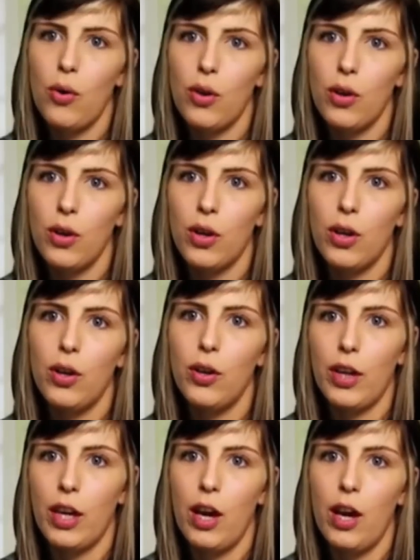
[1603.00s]
her
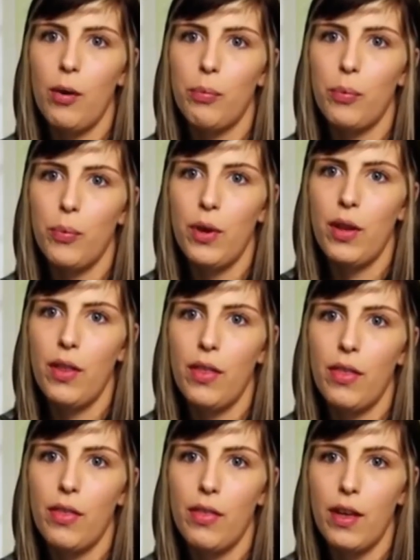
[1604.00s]
hooking up with
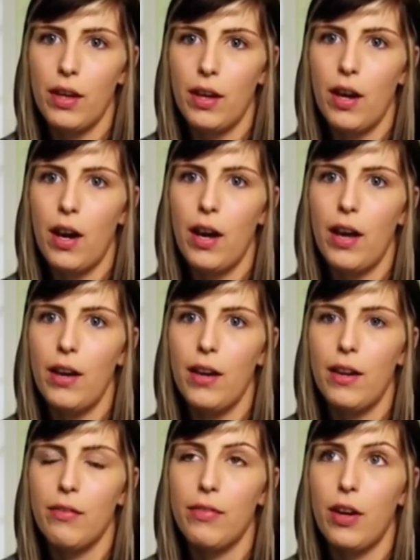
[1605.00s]
that guy
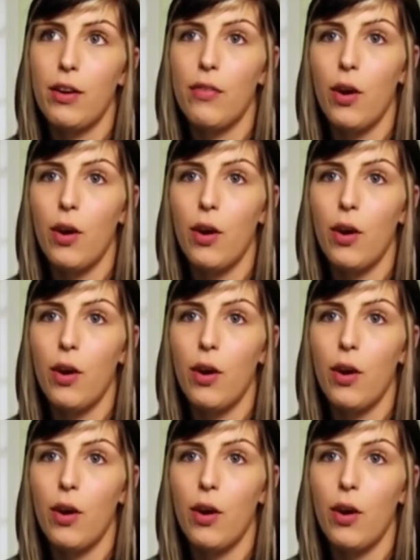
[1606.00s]
an affair of the